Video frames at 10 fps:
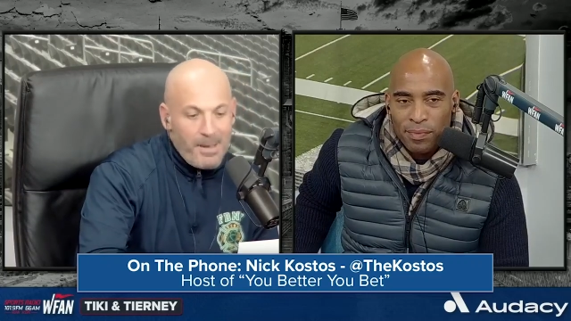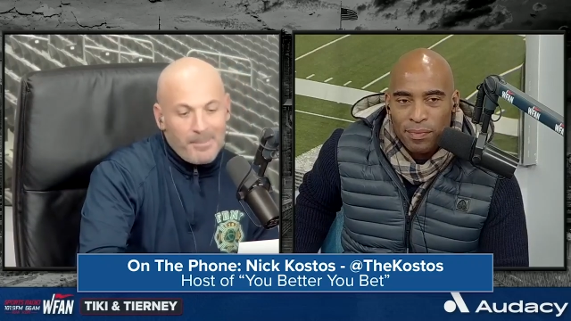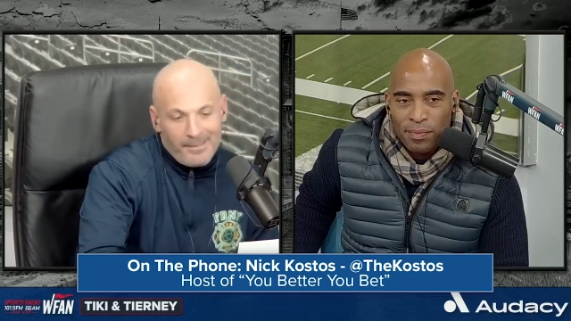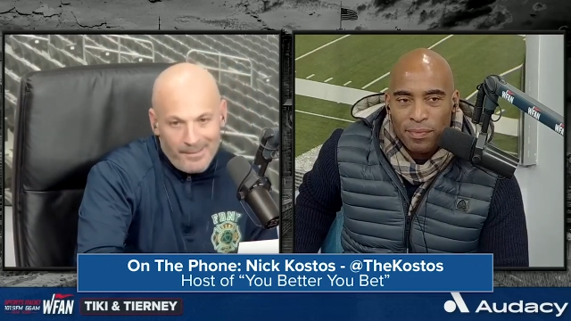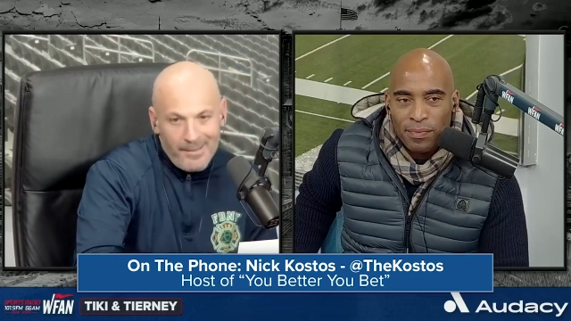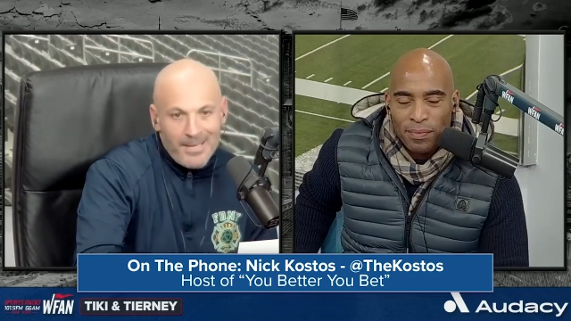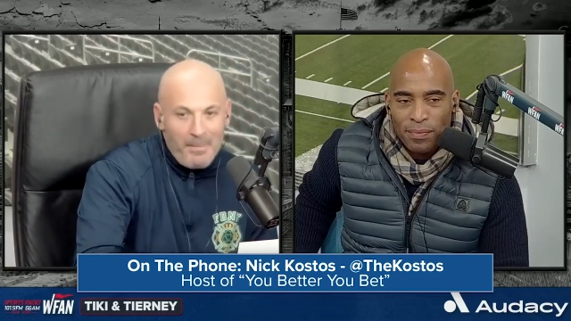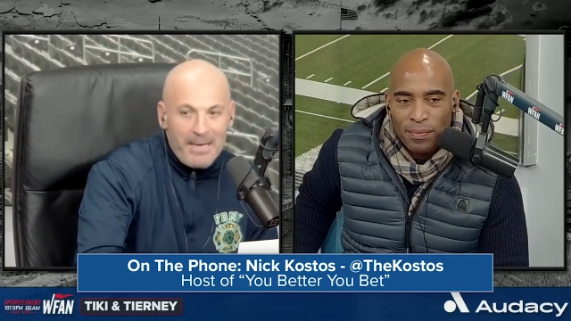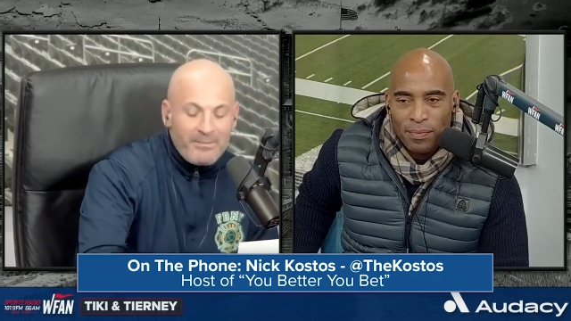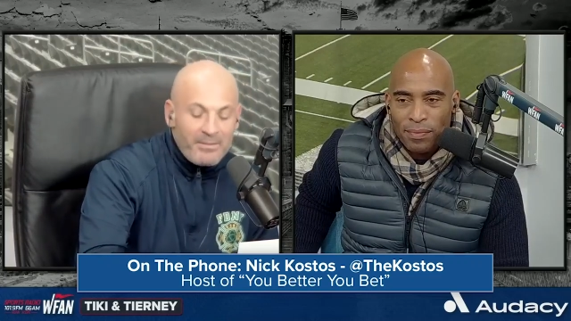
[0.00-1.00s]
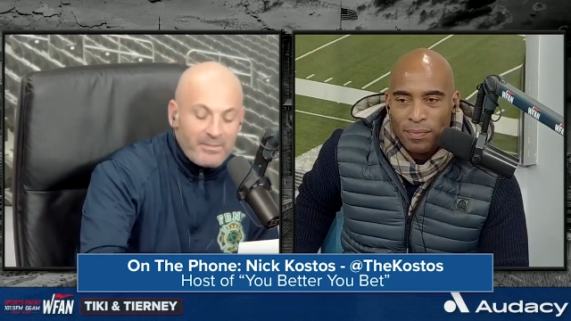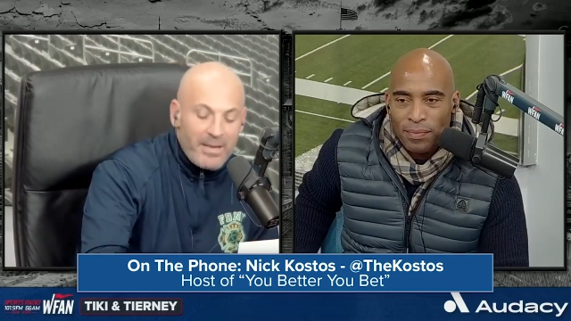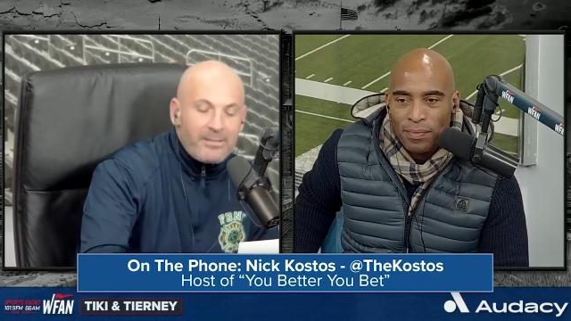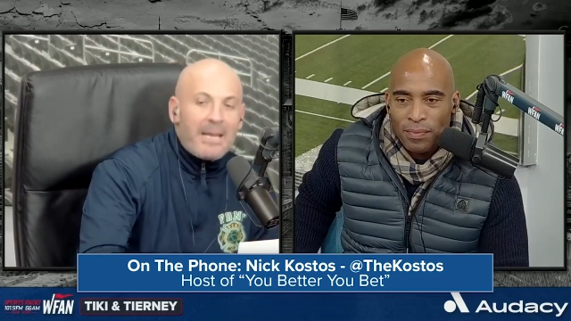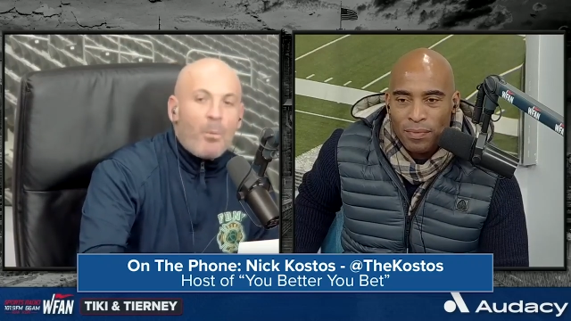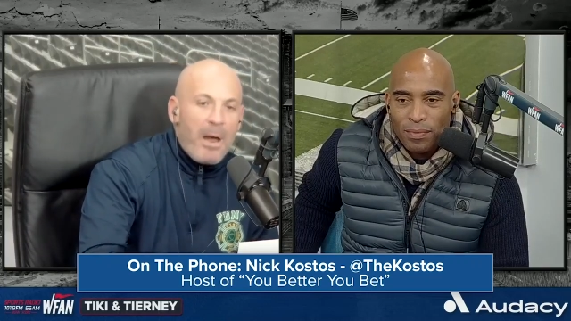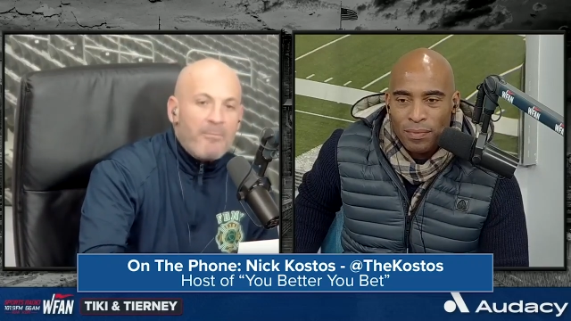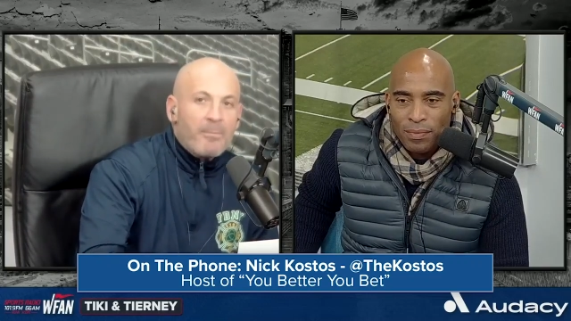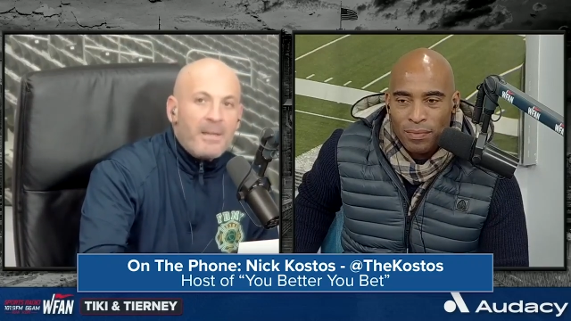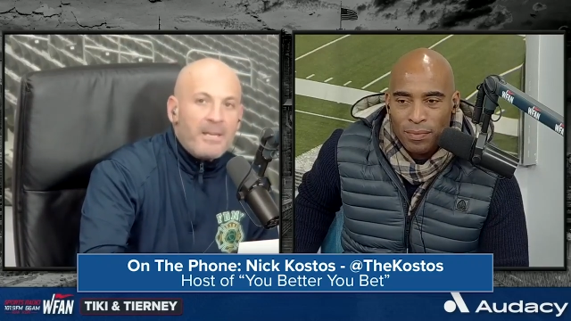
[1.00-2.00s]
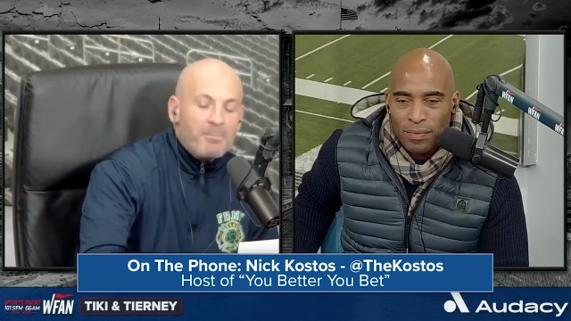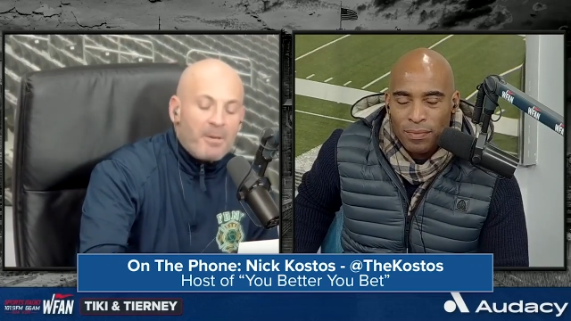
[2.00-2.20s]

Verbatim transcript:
Speaker 1: I mean, you might even say stay away from these,